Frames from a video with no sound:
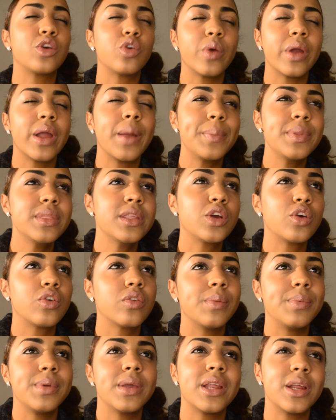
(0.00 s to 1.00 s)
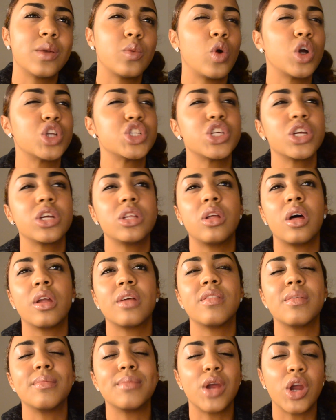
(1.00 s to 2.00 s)
growing up in the Caribbean and watching a lot
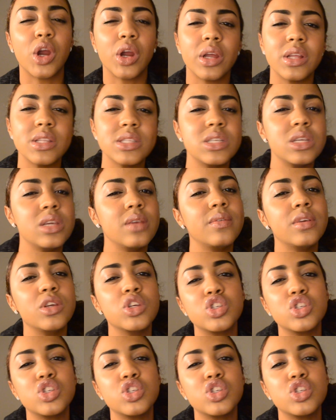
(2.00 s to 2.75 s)
of American TV